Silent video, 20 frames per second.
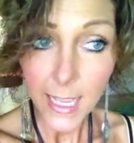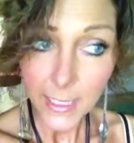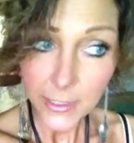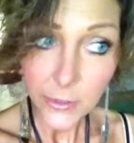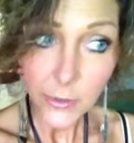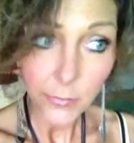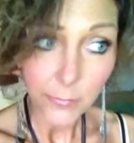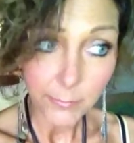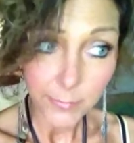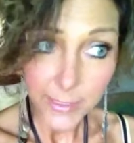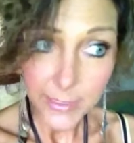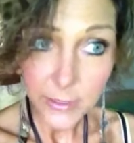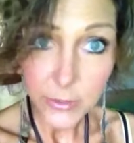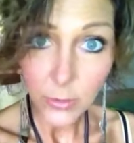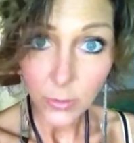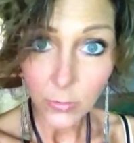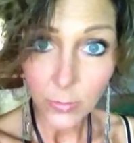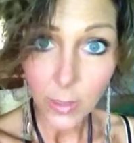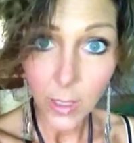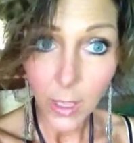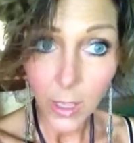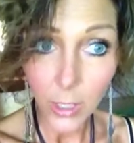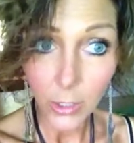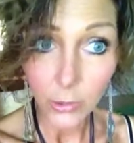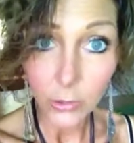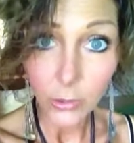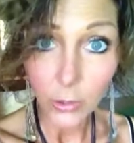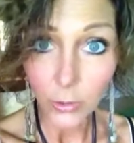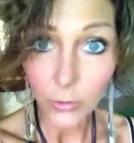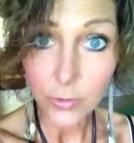and your mental
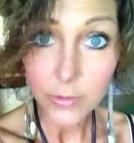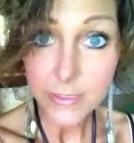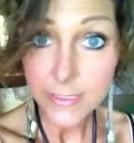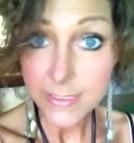alert